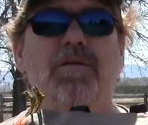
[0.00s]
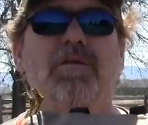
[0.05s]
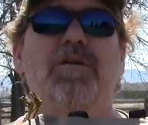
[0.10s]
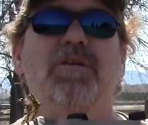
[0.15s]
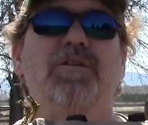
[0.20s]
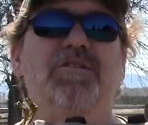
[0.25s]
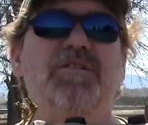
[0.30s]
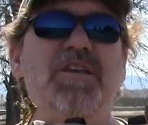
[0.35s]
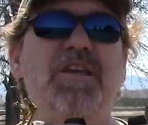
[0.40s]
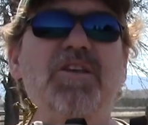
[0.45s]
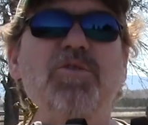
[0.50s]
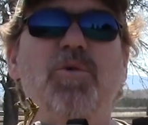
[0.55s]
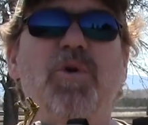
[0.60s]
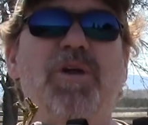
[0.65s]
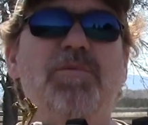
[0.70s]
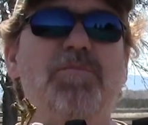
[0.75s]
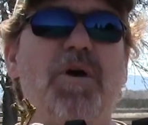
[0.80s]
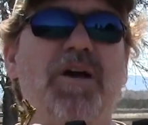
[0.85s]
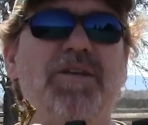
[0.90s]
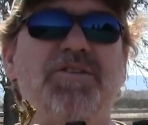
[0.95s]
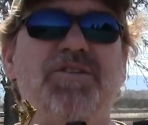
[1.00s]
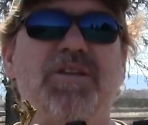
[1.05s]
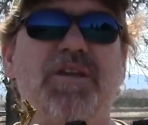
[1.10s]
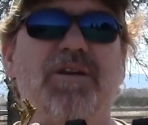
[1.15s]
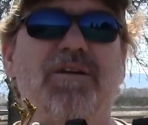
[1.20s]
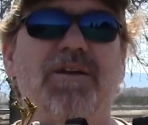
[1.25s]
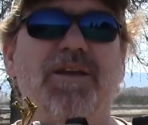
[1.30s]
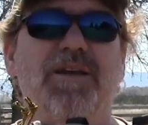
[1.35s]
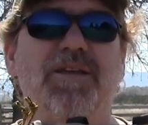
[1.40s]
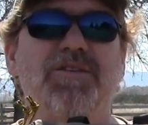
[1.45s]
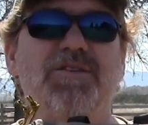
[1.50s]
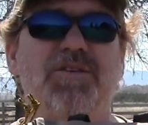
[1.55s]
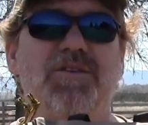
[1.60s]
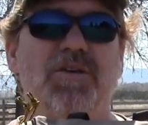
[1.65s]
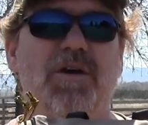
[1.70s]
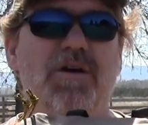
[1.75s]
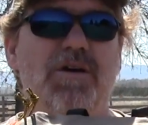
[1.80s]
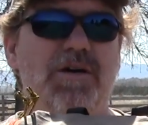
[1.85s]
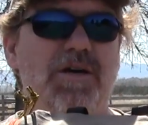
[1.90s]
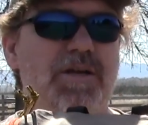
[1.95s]
Continuing my series
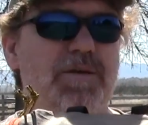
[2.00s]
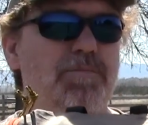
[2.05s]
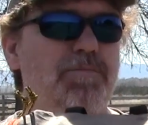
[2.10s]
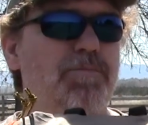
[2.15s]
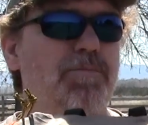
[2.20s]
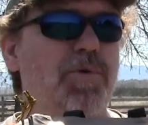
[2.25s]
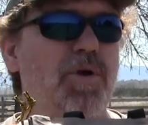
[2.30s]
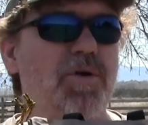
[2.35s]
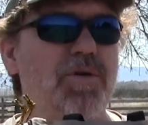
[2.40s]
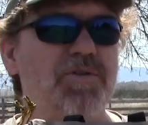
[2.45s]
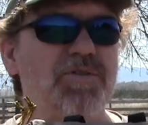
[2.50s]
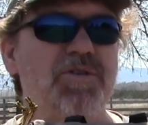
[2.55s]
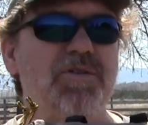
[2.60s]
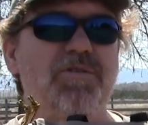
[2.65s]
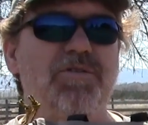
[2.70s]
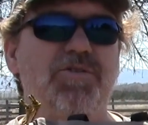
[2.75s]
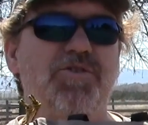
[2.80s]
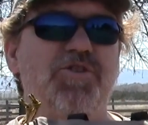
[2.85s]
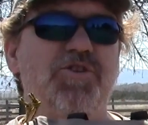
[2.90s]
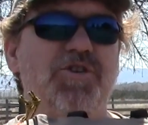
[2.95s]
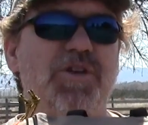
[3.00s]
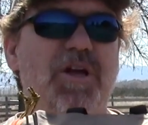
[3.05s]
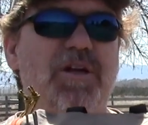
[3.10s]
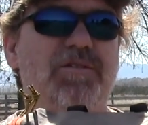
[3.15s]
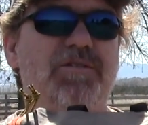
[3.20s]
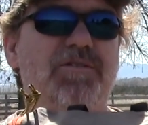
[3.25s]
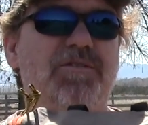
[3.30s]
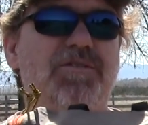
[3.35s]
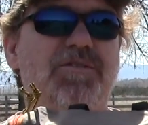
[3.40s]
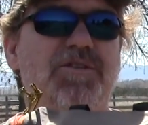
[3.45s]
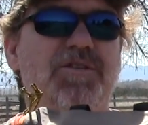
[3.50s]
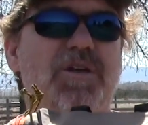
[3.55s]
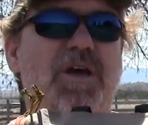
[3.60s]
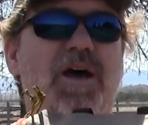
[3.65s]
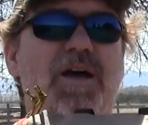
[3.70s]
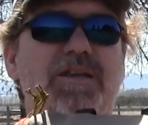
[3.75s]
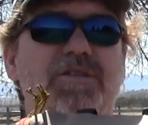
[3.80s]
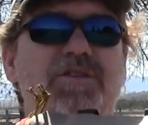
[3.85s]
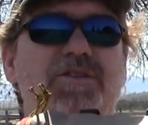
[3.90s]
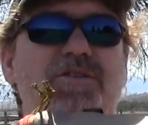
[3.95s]
on personal shelter
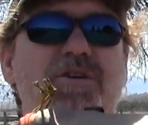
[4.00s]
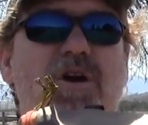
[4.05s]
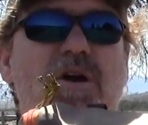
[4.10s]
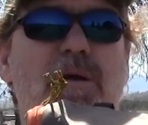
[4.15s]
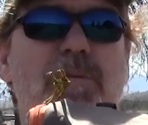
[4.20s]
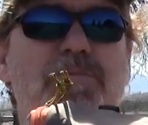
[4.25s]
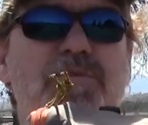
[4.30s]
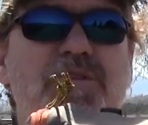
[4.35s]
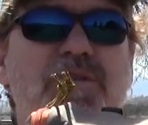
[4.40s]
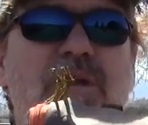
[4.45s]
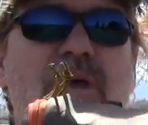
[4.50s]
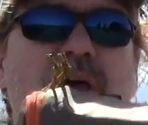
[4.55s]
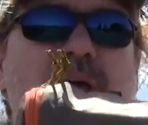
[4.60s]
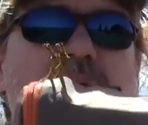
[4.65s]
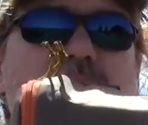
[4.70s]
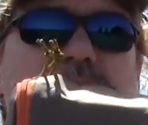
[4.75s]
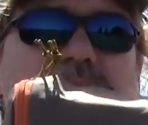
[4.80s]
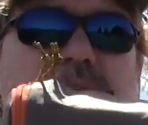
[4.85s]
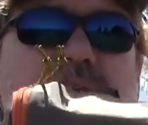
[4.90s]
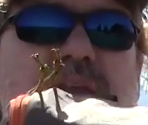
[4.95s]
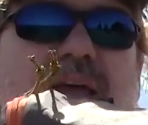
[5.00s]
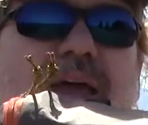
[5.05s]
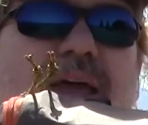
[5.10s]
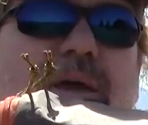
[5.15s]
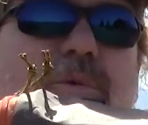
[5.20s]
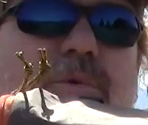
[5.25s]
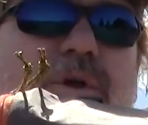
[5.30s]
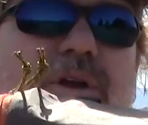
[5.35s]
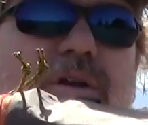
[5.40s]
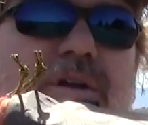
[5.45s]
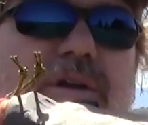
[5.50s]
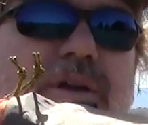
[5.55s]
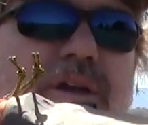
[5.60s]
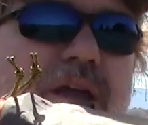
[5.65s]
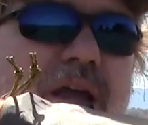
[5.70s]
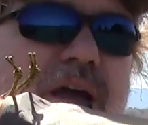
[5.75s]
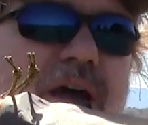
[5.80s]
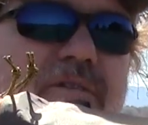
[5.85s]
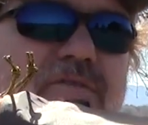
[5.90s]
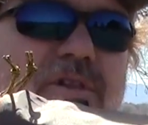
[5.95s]
size tarps, today we are going
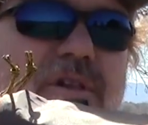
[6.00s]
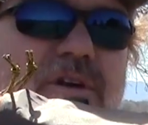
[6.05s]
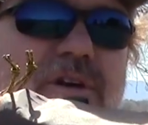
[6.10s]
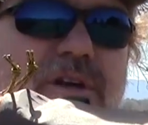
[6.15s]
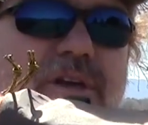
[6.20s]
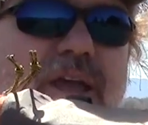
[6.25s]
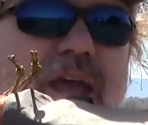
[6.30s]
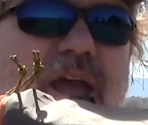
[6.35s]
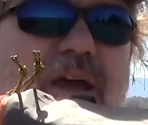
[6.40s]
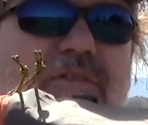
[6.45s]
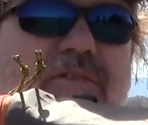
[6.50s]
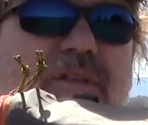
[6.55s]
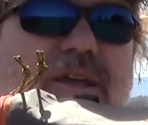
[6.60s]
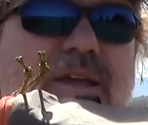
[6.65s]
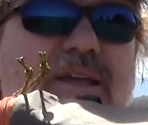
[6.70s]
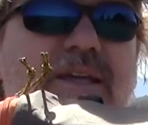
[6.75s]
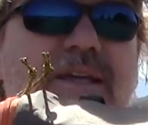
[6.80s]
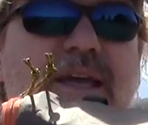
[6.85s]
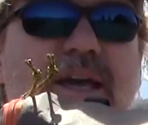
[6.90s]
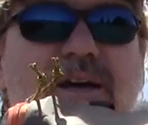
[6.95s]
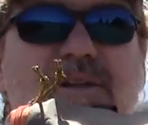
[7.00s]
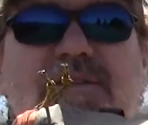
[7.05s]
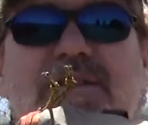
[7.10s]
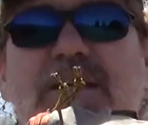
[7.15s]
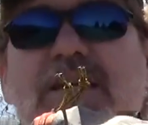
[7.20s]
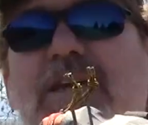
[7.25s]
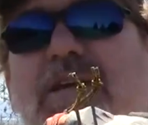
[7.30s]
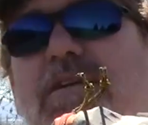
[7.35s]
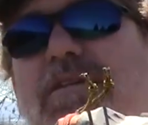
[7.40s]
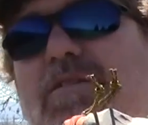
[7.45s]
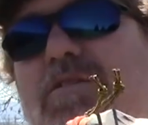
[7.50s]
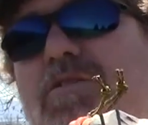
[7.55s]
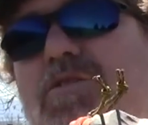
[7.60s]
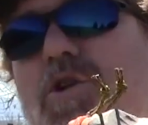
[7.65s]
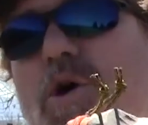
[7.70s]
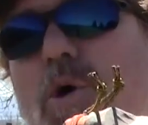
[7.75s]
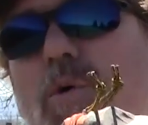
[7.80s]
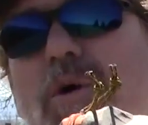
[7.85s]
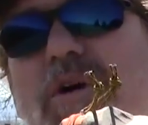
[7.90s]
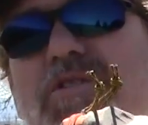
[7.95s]
to have a look at the Kelty
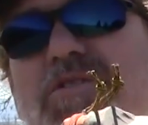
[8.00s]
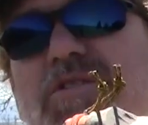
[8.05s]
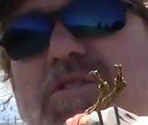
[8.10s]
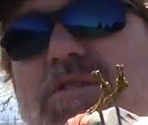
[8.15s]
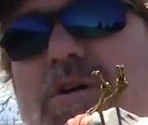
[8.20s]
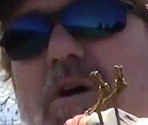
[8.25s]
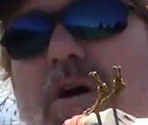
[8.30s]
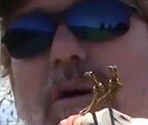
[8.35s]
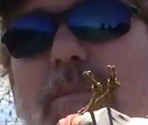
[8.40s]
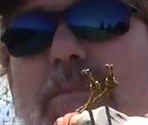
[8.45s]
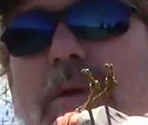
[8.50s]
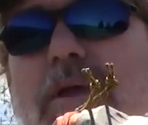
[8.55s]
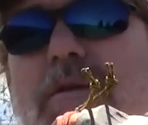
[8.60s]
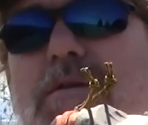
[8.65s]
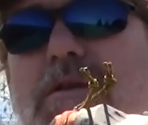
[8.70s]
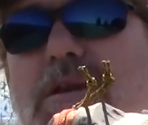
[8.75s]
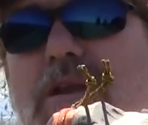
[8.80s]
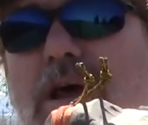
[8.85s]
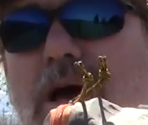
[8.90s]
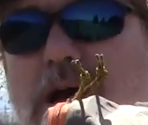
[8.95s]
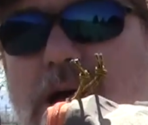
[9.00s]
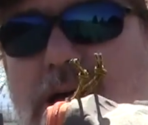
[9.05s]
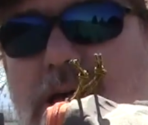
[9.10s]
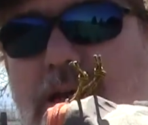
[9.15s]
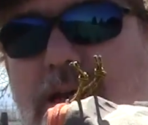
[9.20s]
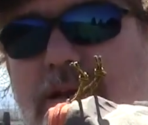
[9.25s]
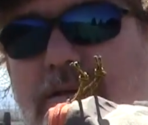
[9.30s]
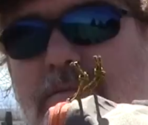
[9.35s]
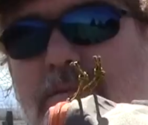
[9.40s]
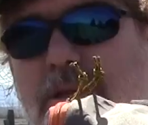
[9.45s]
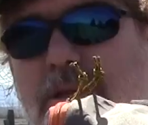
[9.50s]
Noah's Tarp 9.